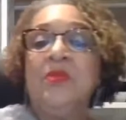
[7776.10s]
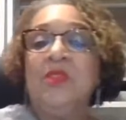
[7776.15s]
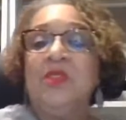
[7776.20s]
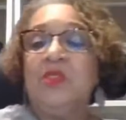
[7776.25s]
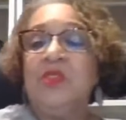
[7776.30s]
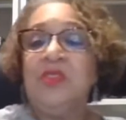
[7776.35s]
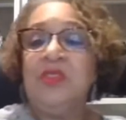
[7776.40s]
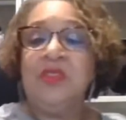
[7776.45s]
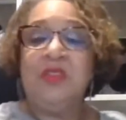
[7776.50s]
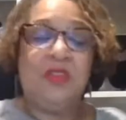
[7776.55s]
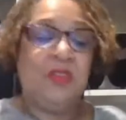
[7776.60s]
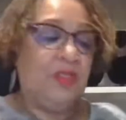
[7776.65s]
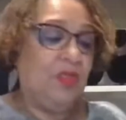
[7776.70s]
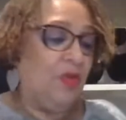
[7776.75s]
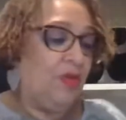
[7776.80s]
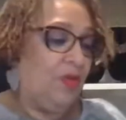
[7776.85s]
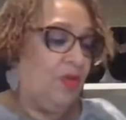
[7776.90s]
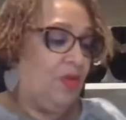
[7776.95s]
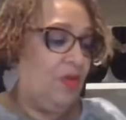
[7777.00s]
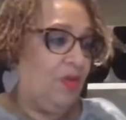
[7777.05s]
She's
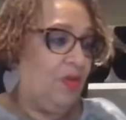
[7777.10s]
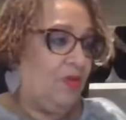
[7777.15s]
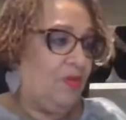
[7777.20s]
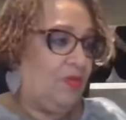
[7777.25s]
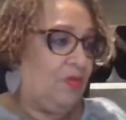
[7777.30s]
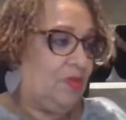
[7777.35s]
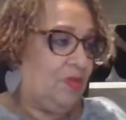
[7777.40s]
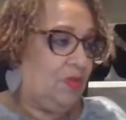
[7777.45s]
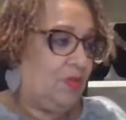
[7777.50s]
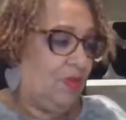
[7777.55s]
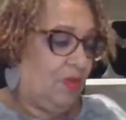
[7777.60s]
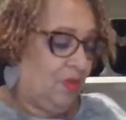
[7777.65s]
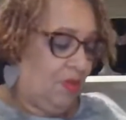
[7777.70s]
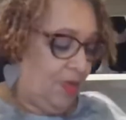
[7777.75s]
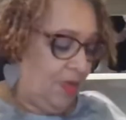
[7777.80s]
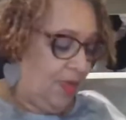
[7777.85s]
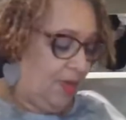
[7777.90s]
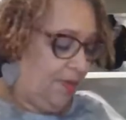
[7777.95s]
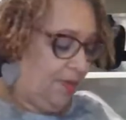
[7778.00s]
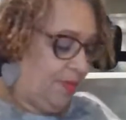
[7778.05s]
so cute.
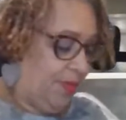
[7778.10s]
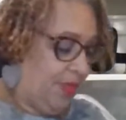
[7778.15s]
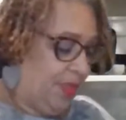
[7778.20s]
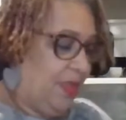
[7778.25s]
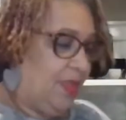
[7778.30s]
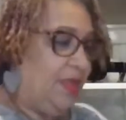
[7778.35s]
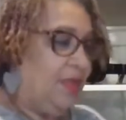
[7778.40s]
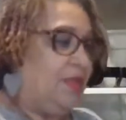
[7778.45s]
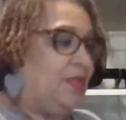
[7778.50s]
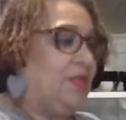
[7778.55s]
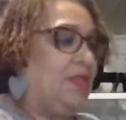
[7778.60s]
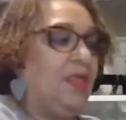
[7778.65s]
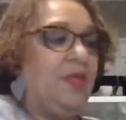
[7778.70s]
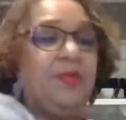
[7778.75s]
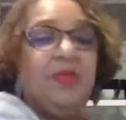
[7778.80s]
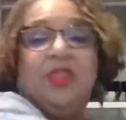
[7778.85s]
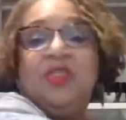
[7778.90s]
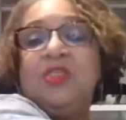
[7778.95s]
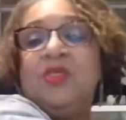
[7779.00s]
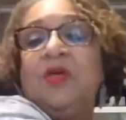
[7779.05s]
Okay, so let
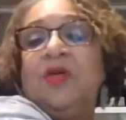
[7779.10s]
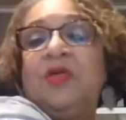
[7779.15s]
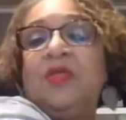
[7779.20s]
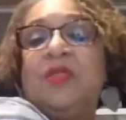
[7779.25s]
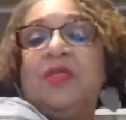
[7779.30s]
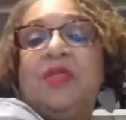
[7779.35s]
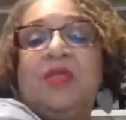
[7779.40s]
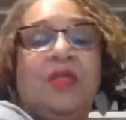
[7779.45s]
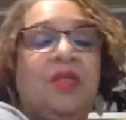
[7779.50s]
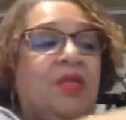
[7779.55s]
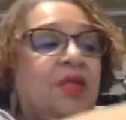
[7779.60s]
me show you the